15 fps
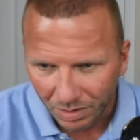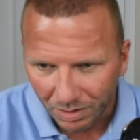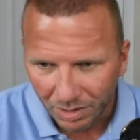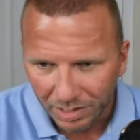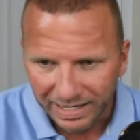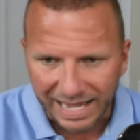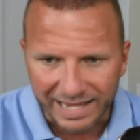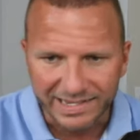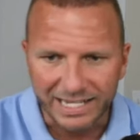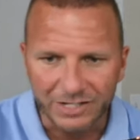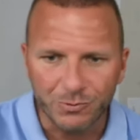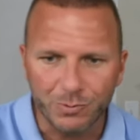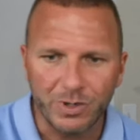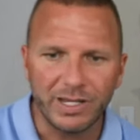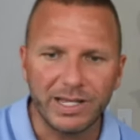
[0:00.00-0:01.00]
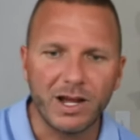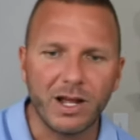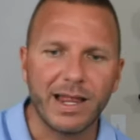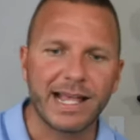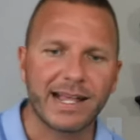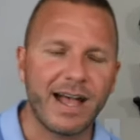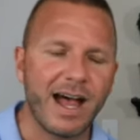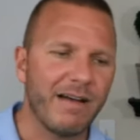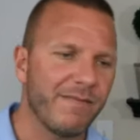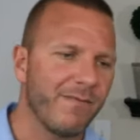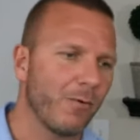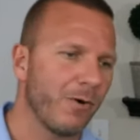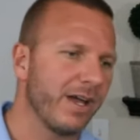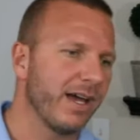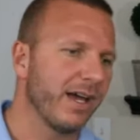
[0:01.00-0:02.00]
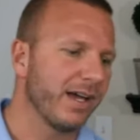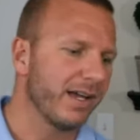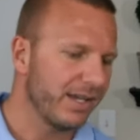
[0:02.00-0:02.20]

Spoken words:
Guys, that's really all I got for you.